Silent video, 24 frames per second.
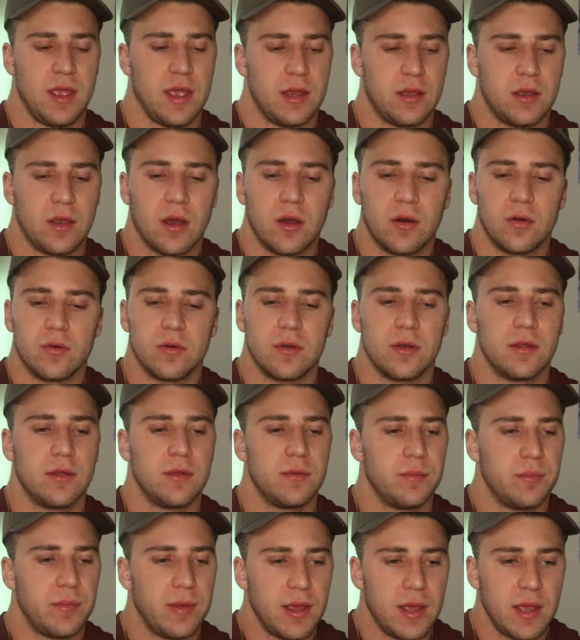It don't
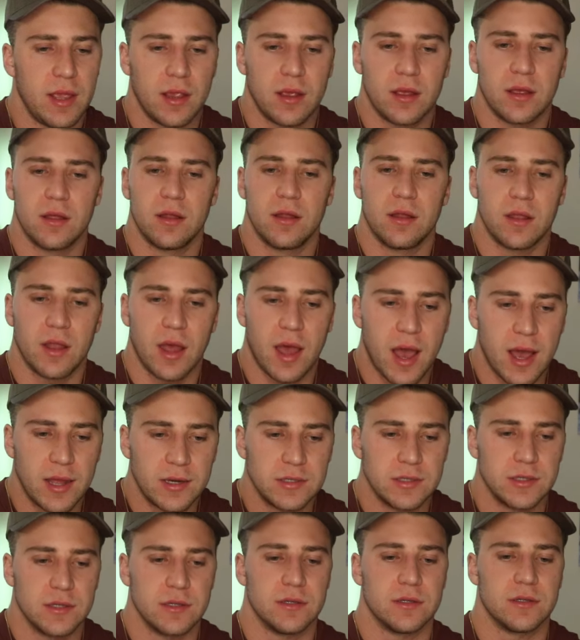make
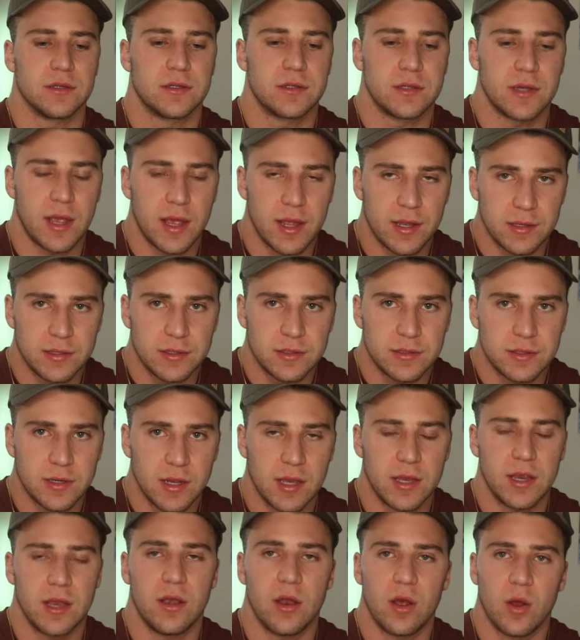logical sense.
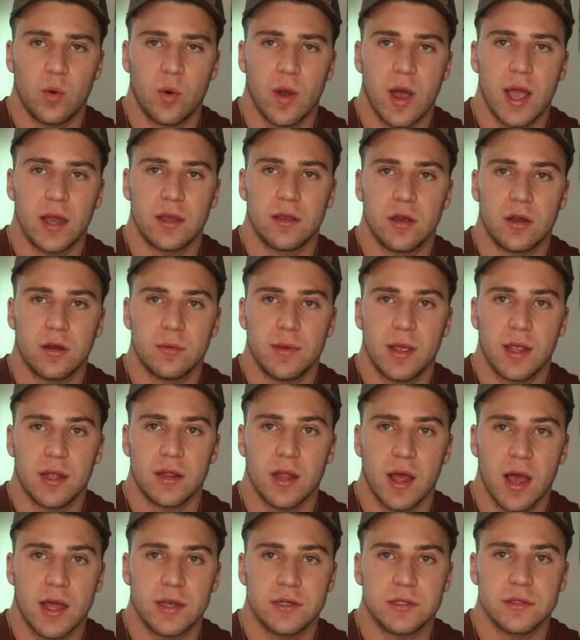Oh, why it don't make
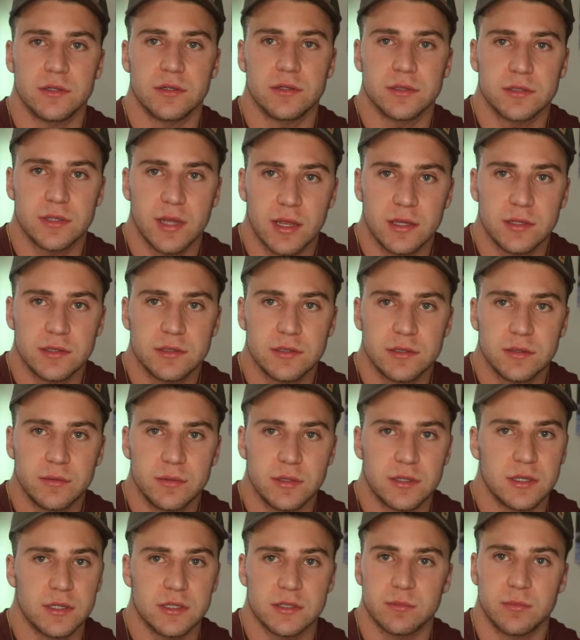logical sense?
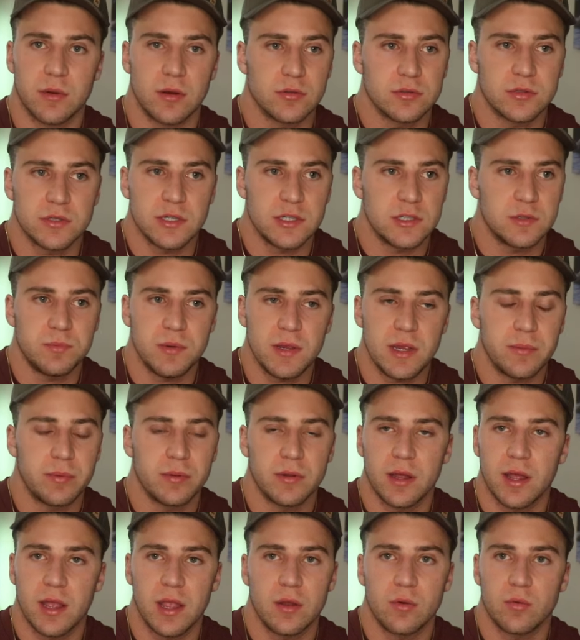Because most of these
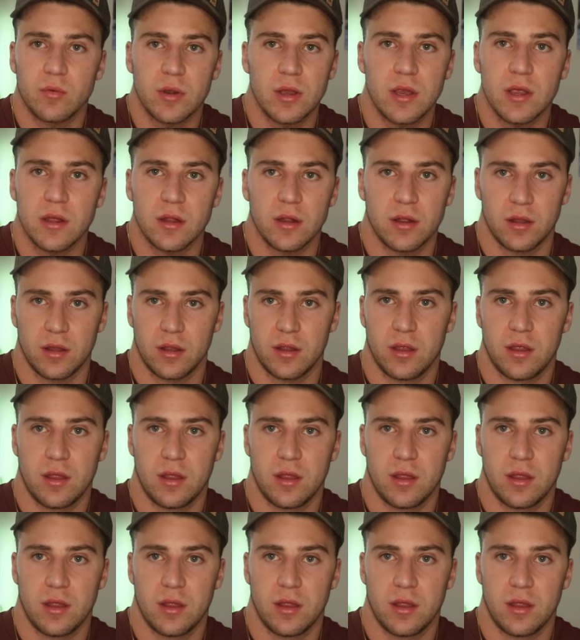people ain't real.